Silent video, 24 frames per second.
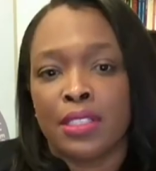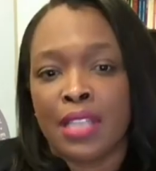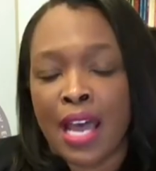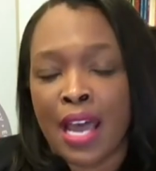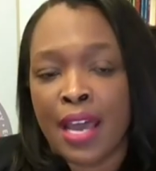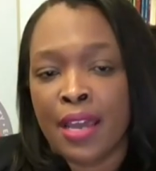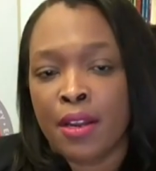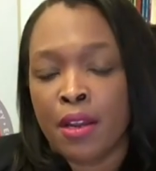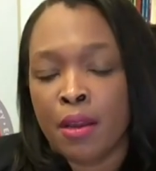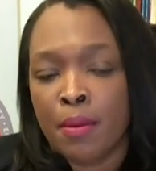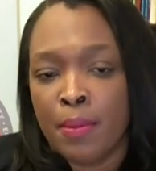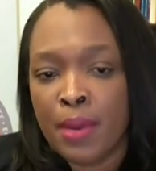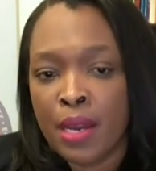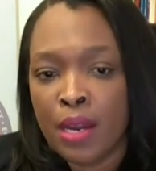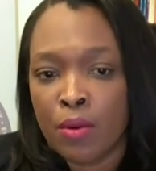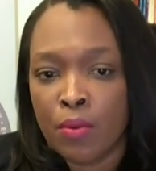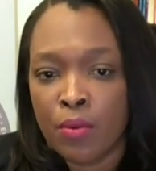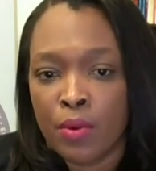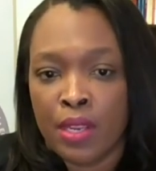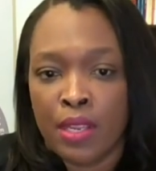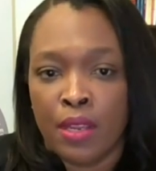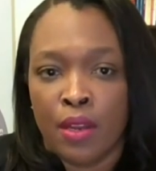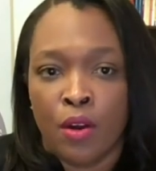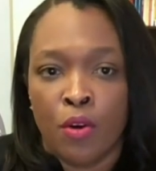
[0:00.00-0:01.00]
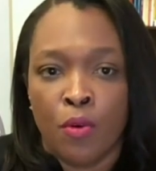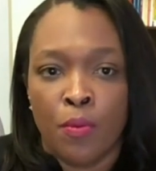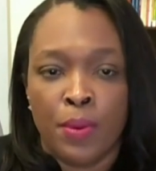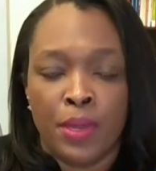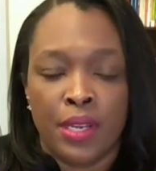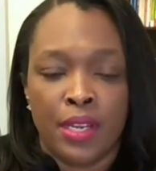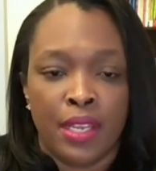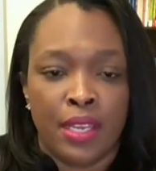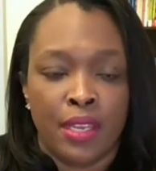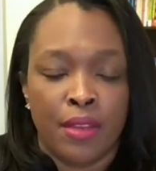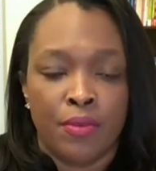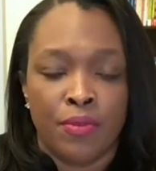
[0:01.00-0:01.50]
a lot about
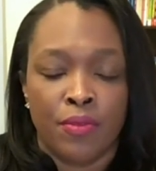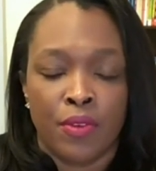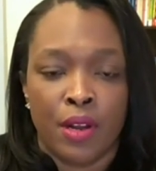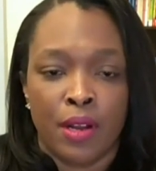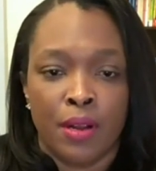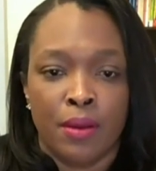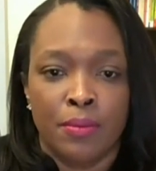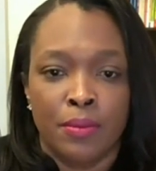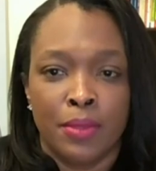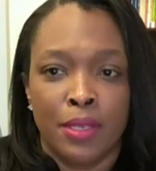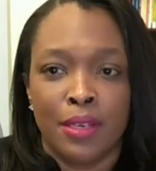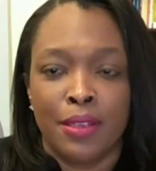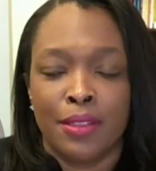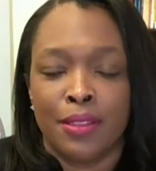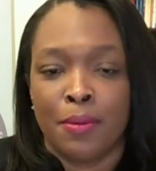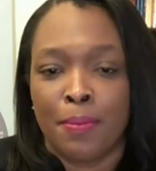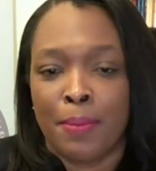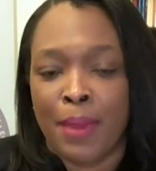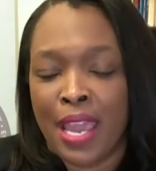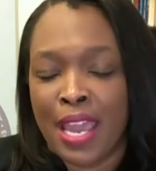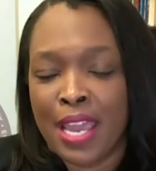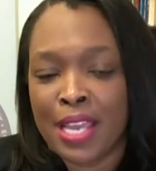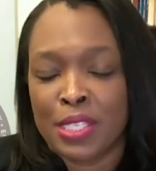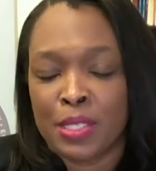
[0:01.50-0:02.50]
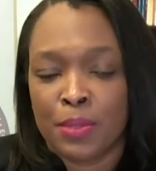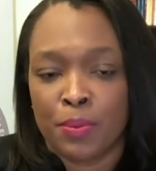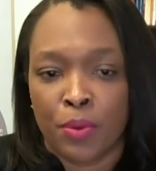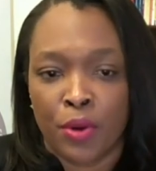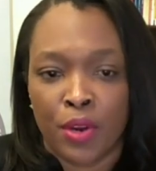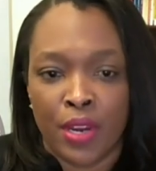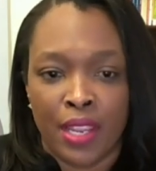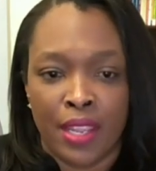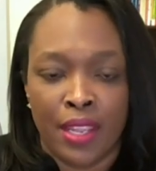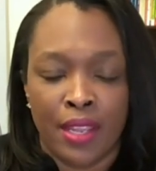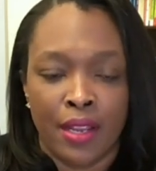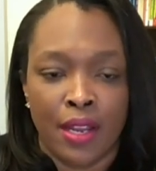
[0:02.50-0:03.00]
reopening from the past
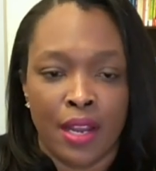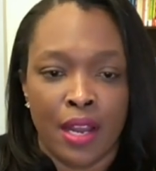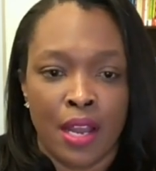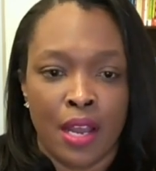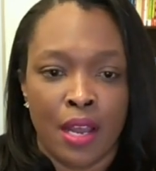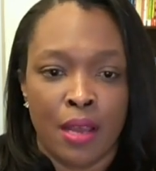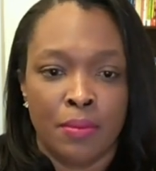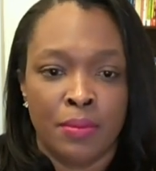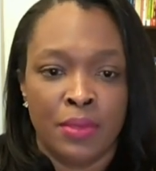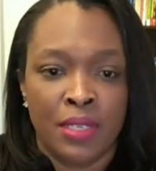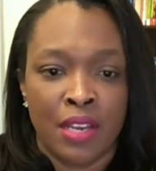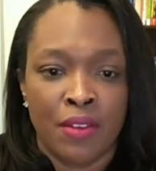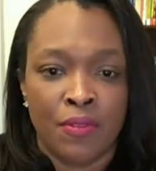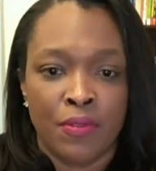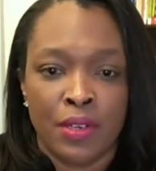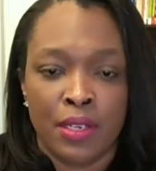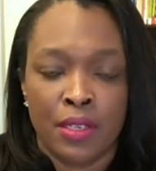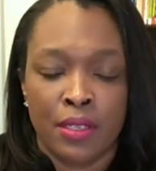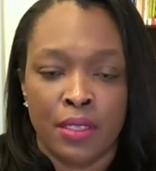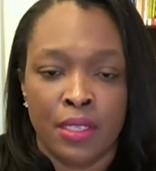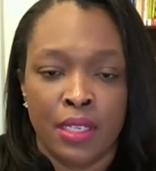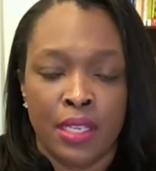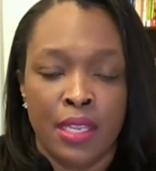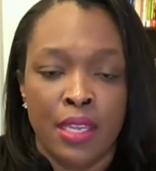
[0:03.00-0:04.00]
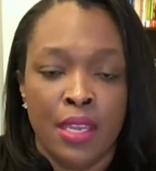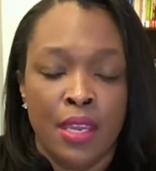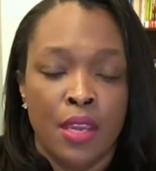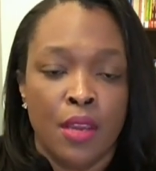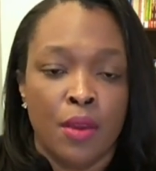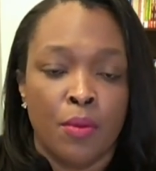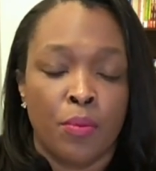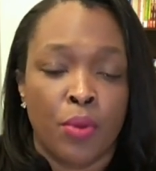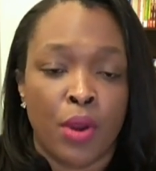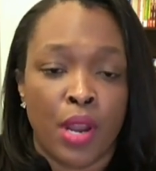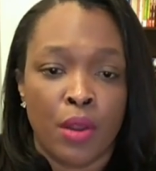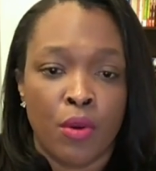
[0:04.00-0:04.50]
spring. Um, definitely
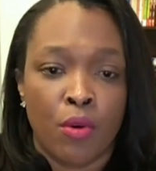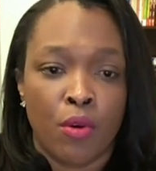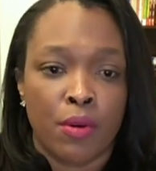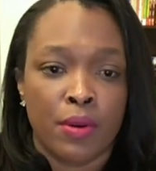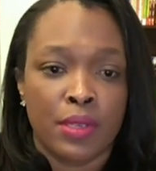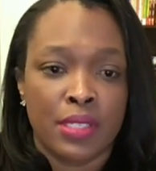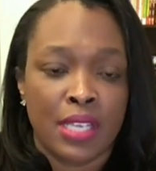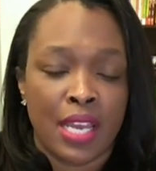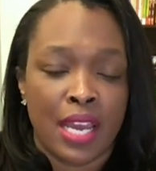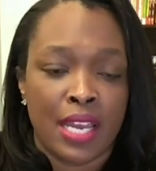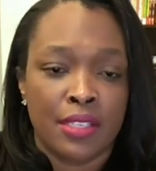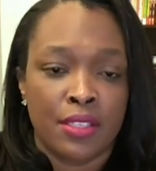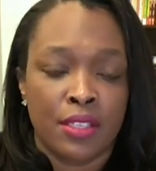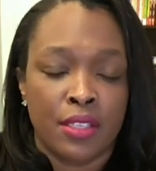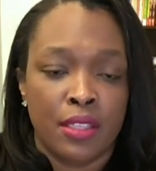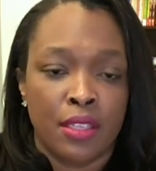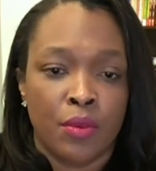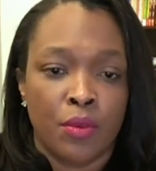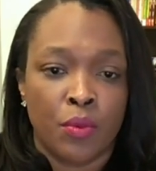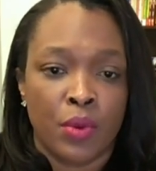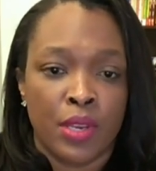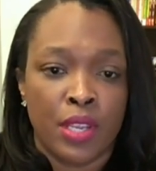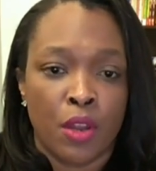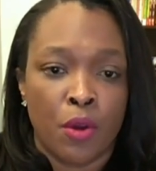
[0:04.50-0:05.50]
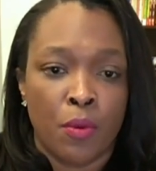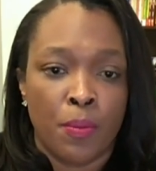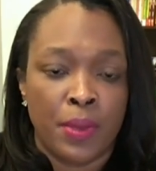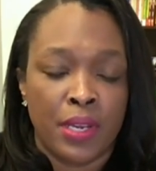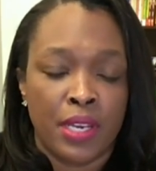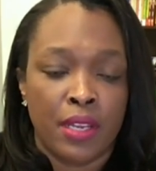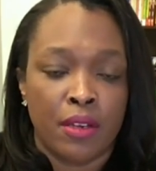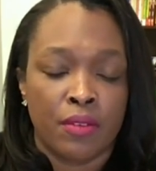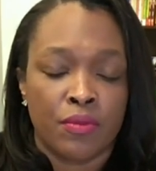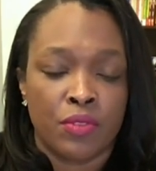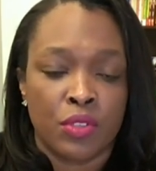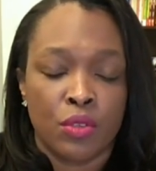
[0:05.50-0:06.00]
prioritizing the
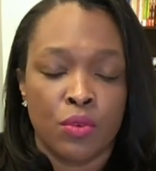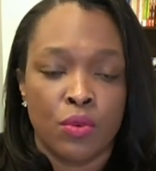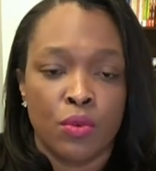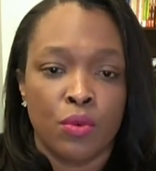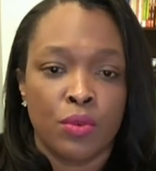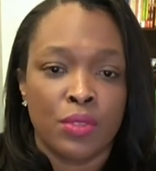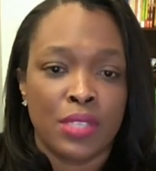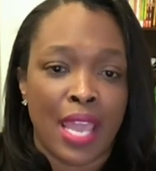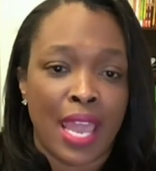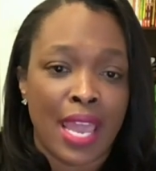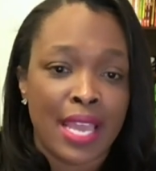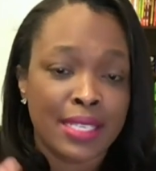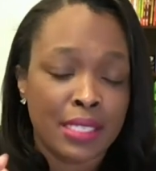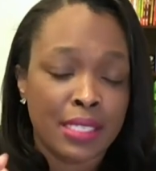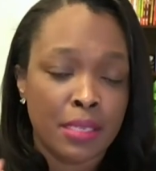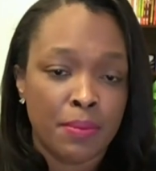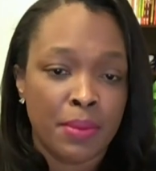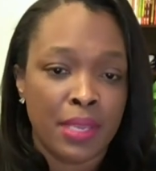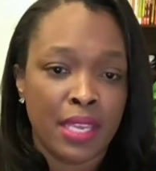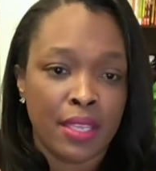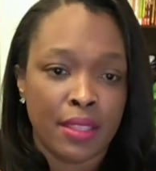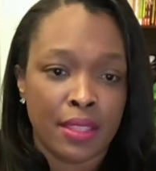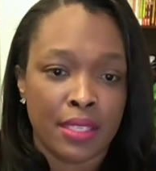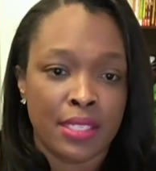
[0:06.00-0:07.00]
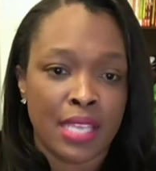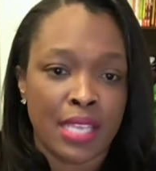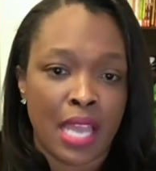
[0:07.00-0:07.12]
reopening of schools has to be at